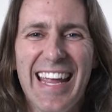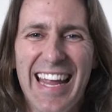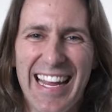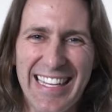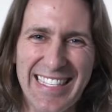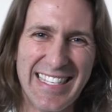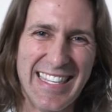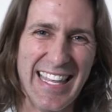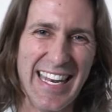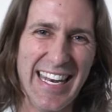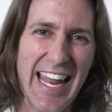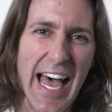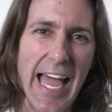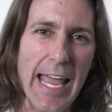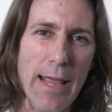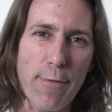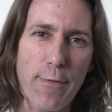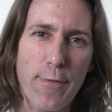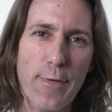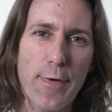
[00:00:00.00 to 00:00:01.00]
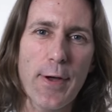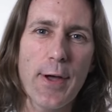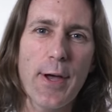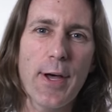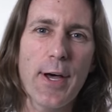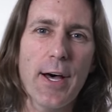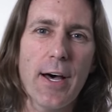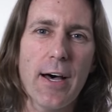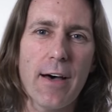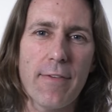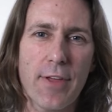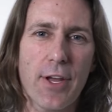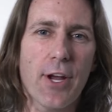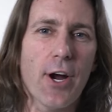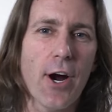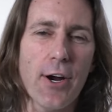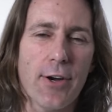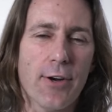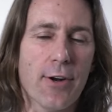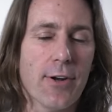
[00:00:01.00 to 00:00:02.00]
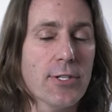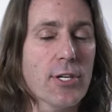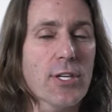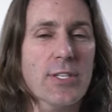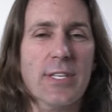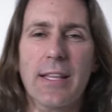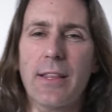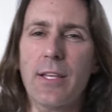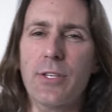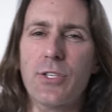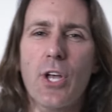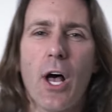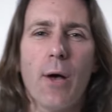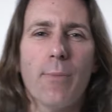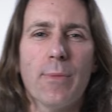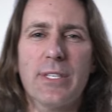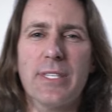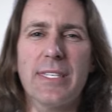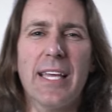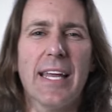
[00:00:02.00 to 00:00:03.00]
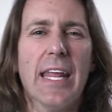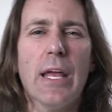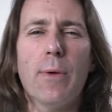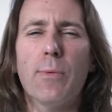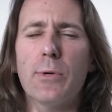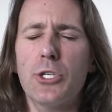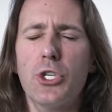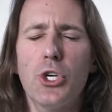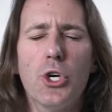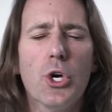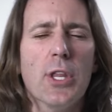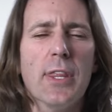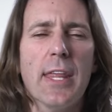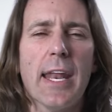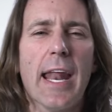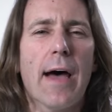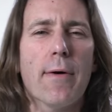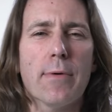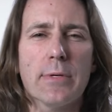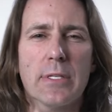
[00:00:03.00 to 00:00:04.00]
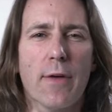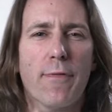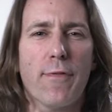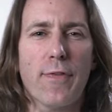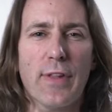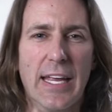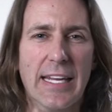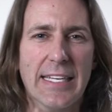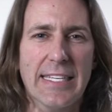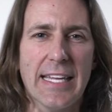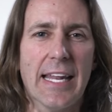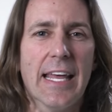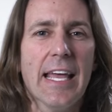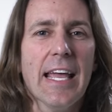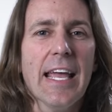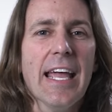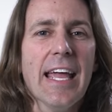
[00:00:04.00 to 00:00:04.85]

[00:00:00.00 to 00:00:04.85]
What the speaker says: It's the knife of the gardener. Just like the psalmist said, it was good that I was afflicted.